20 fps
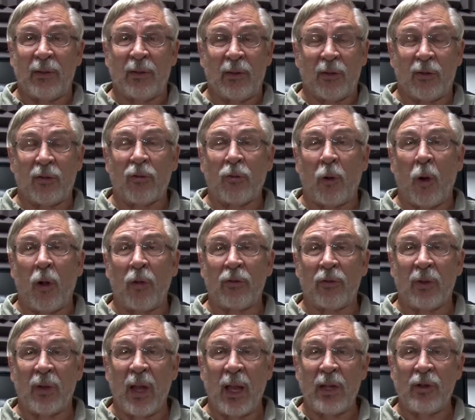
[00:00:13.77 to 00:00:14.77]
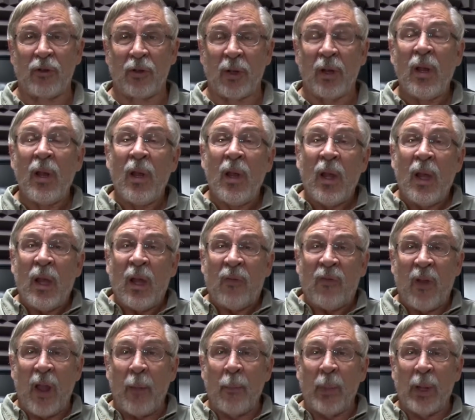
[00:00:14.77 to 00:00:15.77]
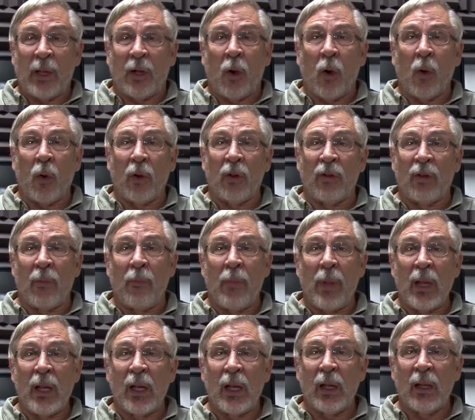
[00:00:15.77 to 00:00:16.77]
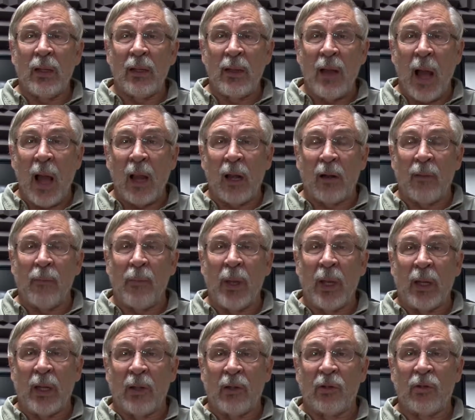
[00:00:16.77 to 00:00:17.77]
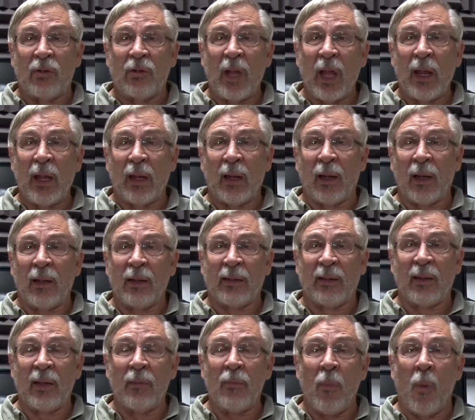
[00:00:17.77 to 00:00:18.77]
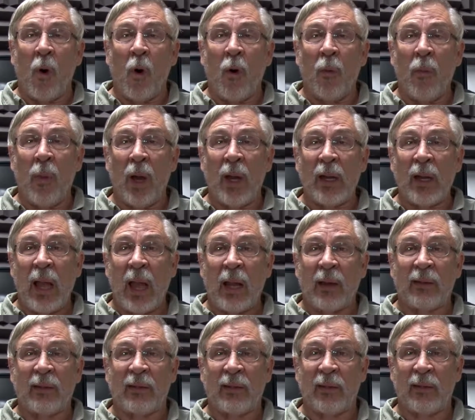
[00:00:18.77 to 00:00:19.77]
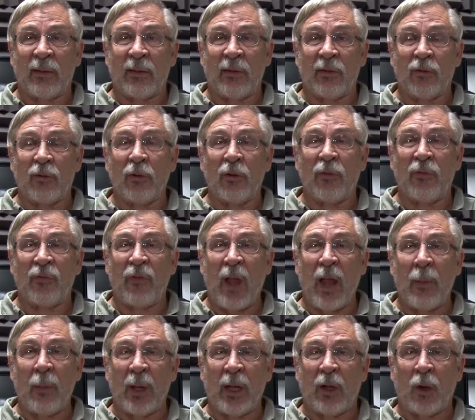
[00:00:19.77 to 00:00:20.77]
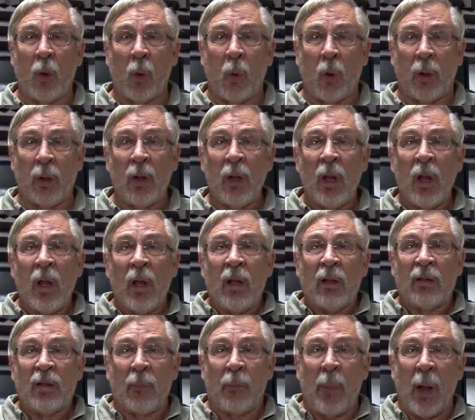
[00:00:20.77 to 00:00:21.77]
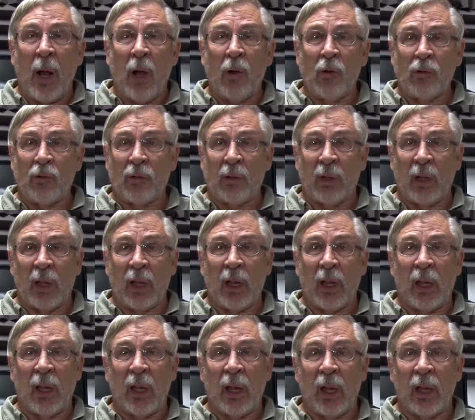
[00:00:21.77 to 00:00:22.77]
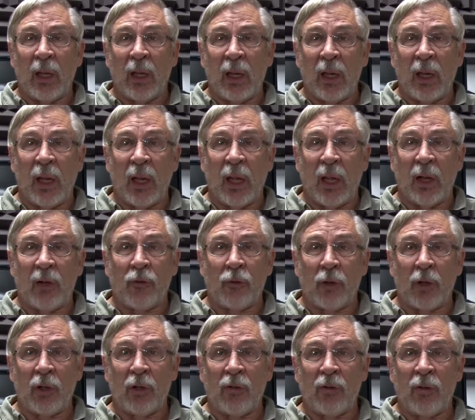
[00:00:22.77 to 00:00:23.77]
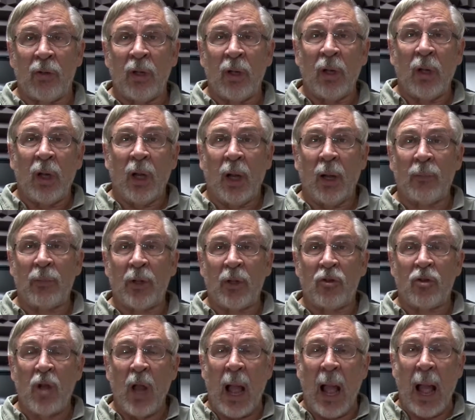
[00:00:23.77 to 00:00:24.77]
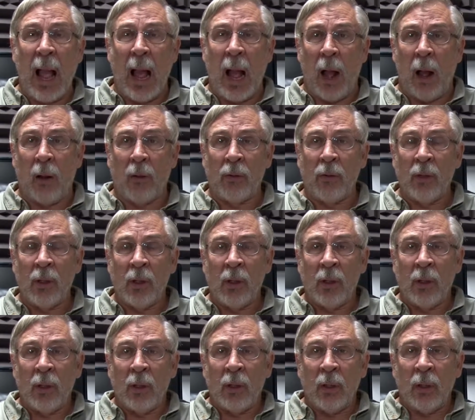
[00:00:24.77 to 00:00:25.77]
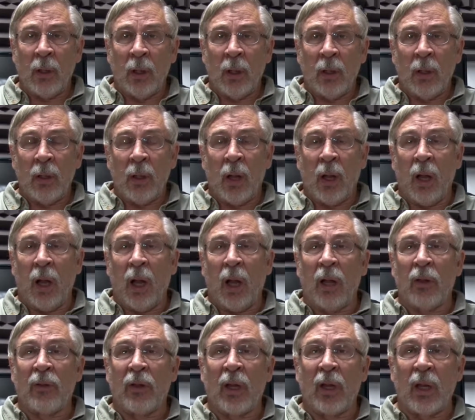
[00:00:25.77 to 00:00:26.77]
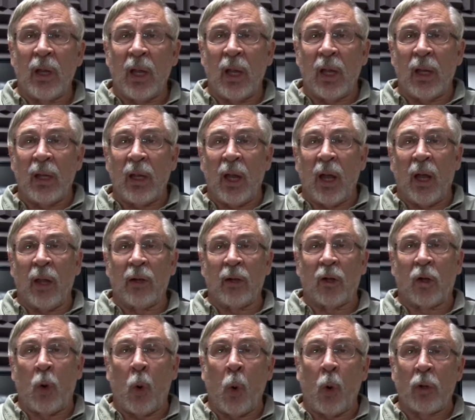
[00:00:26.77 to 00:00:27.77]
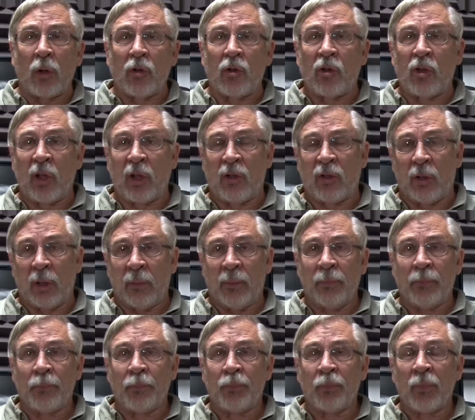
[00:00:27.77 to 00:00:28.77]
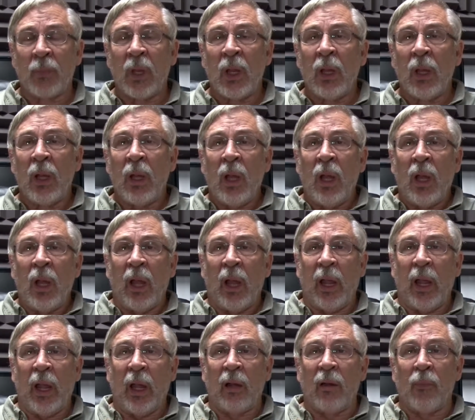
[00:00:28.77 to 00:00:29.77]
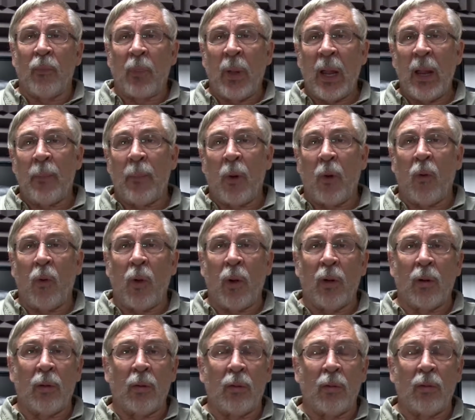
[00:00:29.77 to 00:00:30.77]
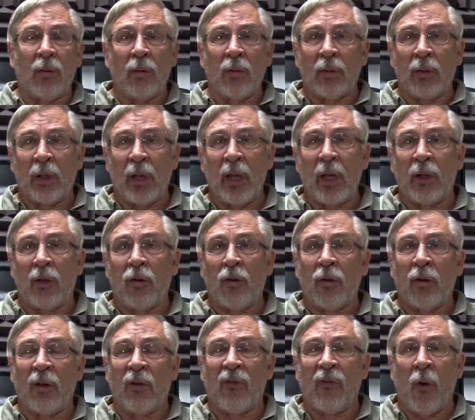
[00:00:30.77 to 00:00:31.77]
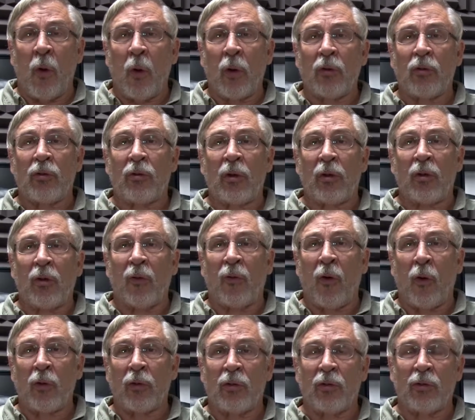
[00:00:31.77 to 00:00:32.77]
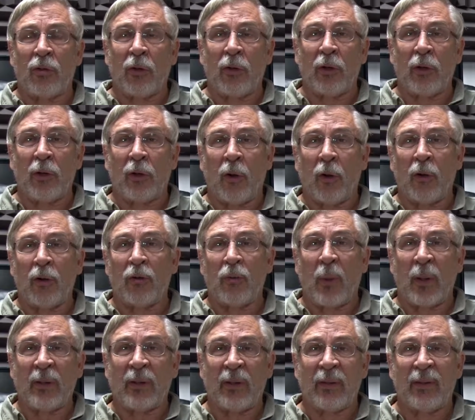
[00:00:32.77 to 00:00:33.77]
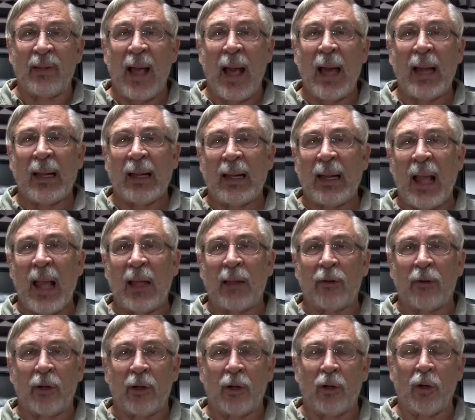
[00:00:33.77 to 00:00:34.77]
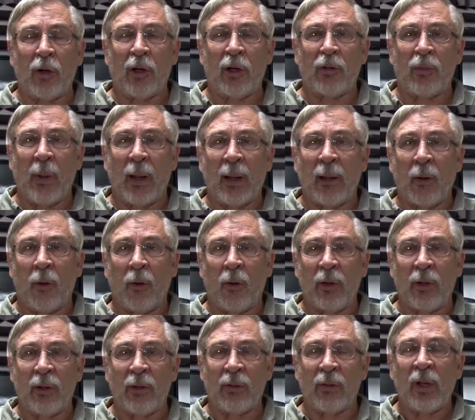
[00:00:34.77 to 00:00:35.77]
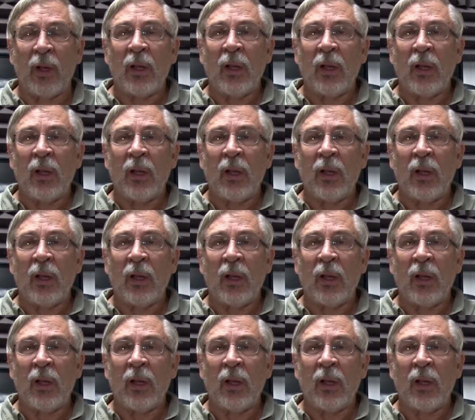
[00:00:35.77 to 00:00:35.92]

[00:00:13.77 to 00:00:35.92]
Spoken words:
It's across the nation. Family court is $1 billion business. They elicit more money out of citizens through family court, supposedly in the interest of the child than any other court system. And people will get into a divorce. The divorces are encouraged by society now. They're encouraged by lawyers.